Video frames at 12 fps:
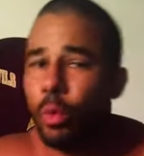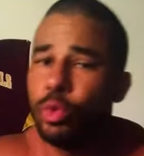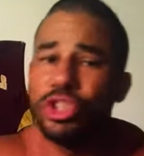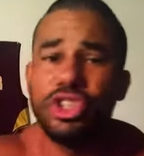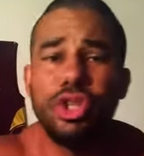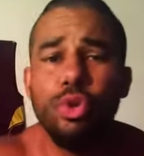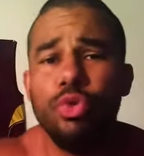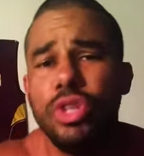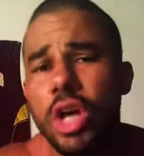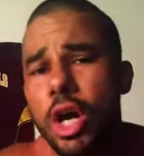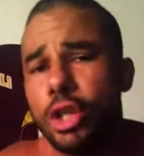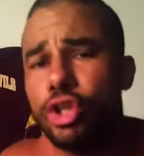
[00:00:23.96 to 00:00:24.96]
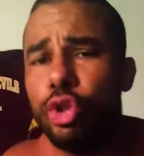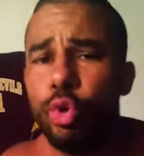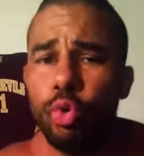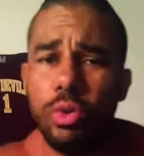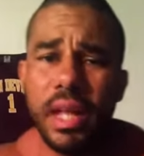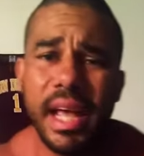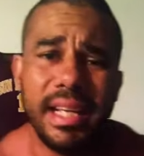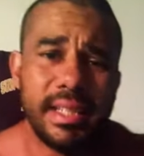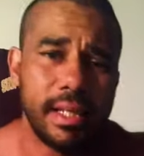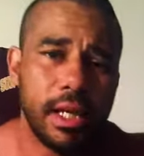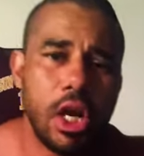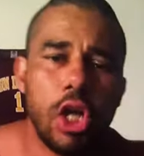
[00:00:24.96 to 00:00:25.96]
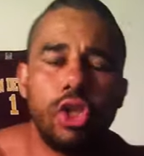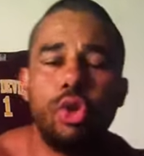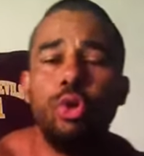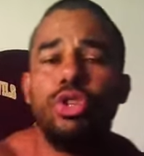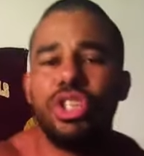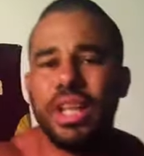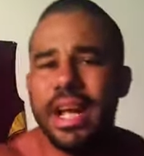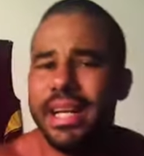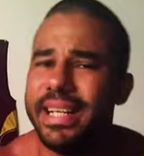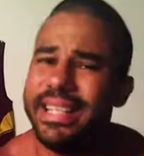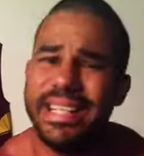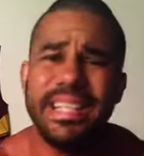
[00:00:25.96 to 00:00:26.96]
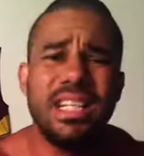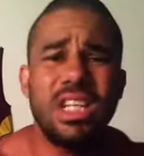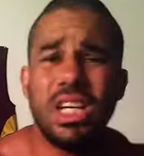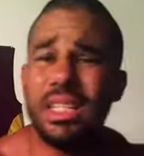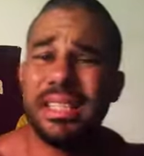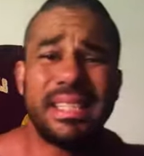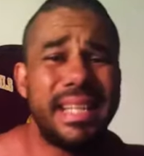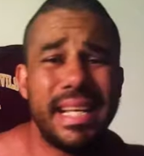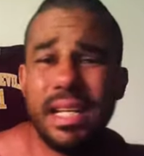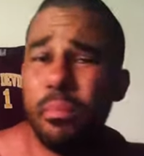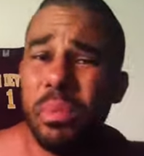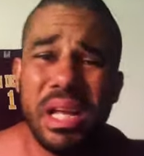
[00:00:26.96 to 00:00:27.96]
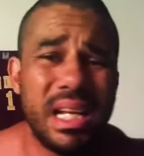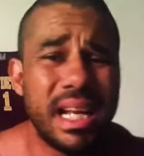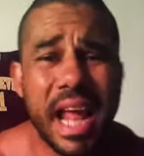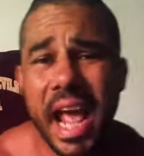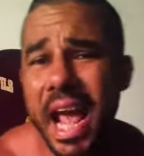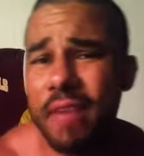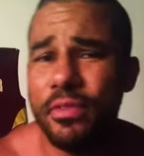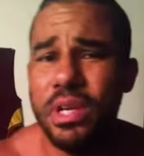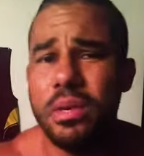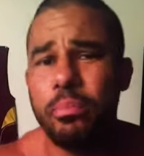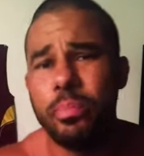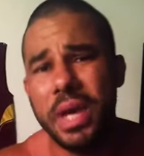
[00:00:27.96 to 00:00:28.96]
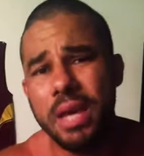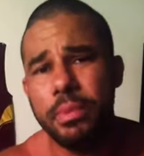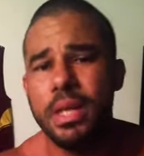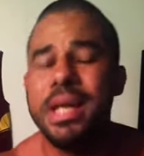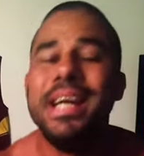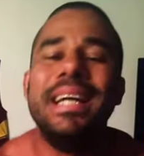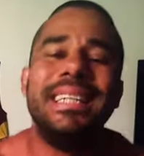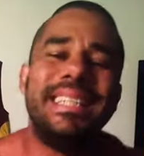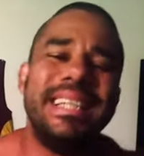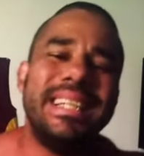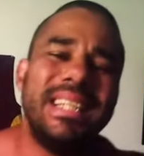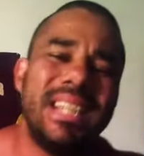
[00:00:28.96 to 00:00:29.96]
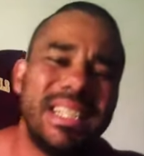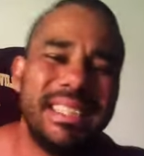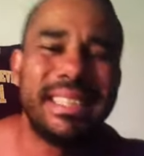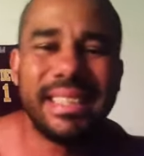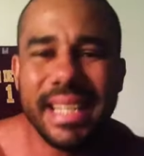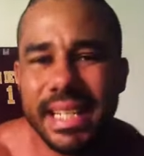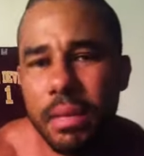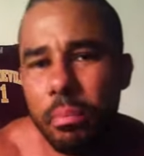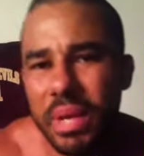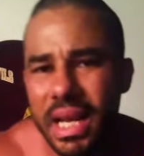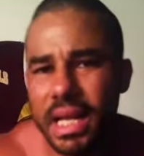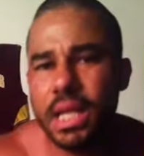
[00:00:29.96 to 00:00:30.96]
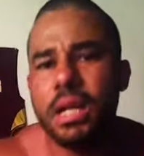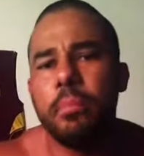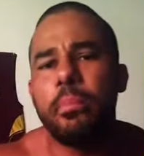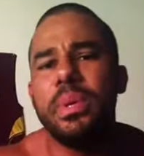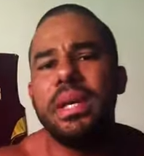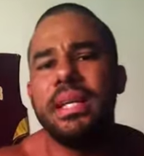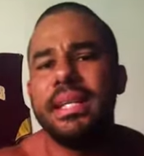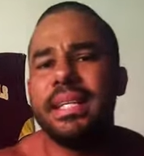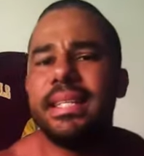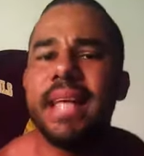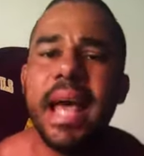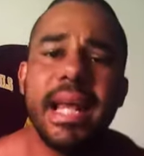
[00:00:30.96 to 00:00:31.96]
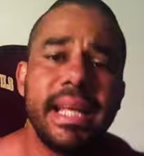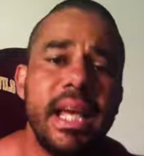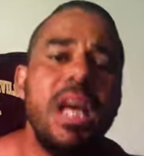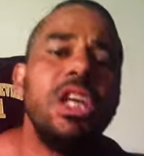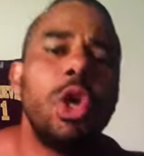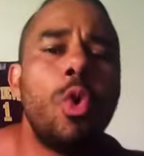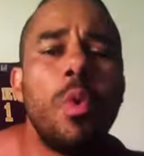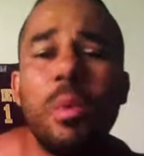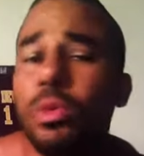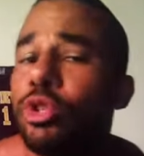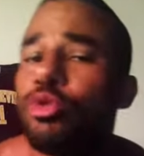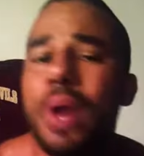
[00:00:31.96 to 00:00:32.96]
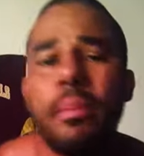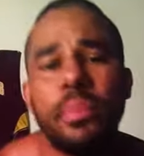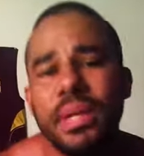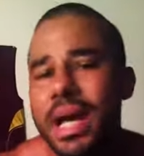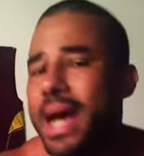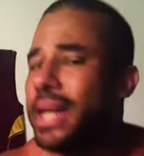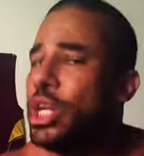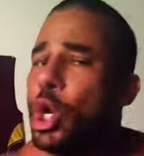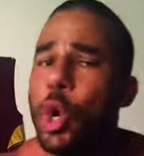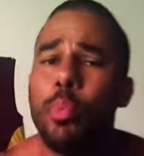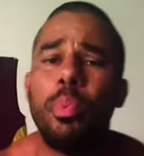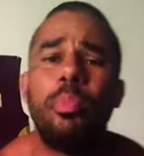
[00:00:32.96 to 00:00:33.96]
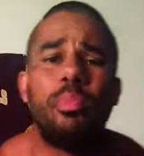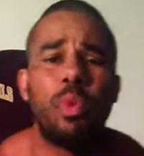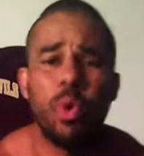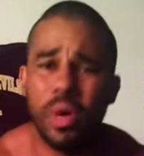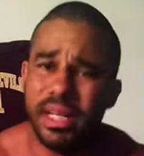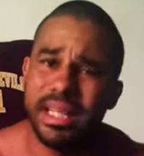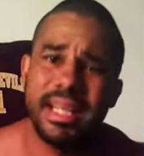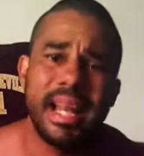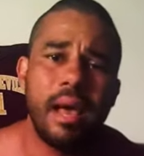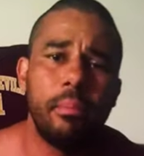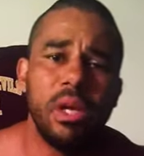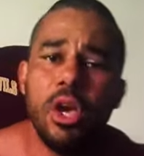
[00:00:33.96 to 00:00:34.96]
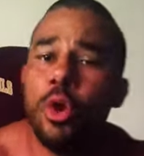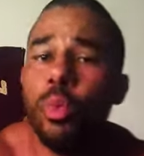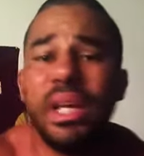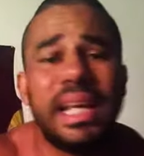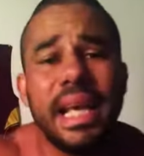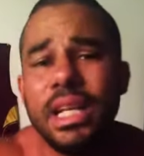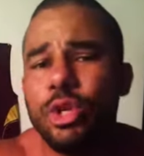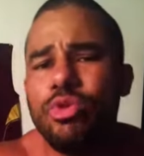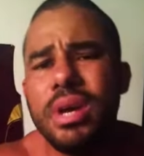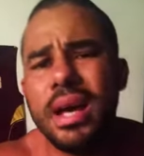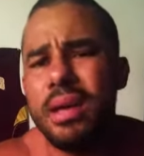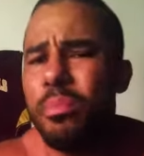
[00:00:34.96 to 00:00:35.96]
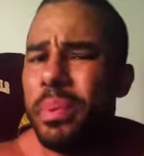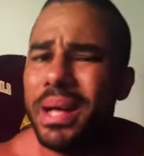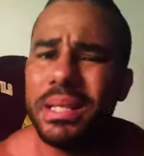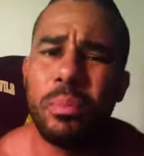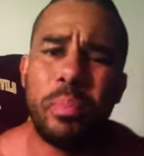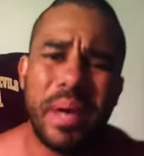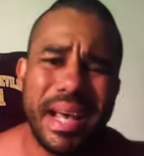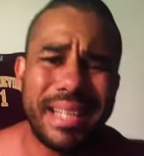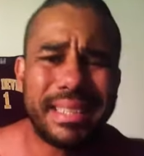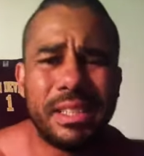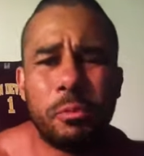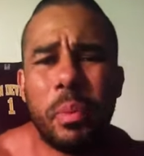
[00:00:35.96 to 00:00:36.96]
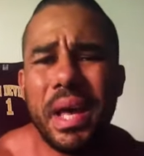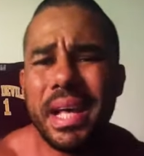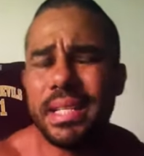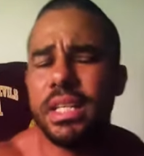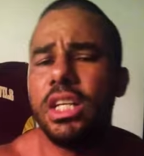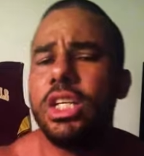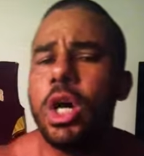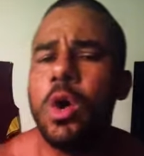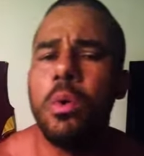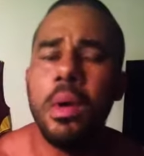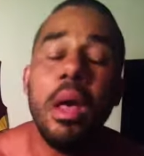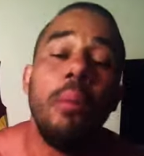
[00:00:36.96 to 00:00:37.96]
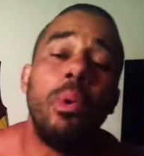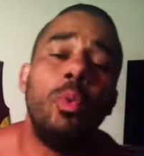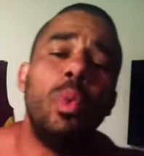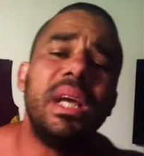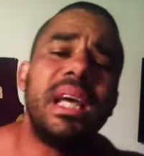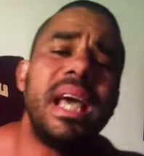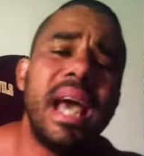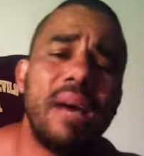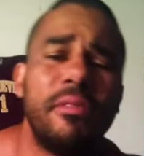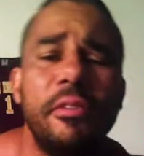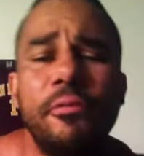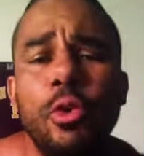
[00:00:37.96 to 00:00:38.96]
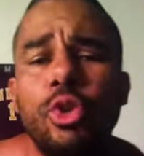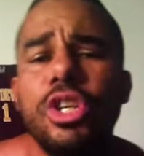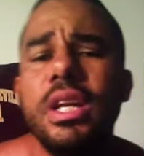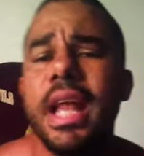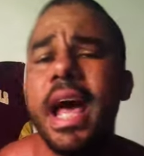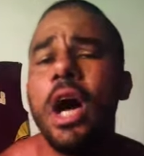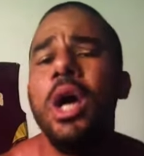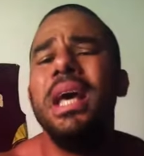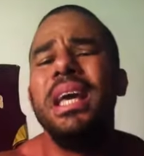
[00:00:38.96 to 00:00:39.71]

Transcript: was too young, too lazy, too shaded. Didn't understand the meaning of having a baby. Didn't understand the meaning of being a daddy. Yo, I was crappy, I know boy, get at me. We can't do nothing about the past, it's past and gone. But we can have a future now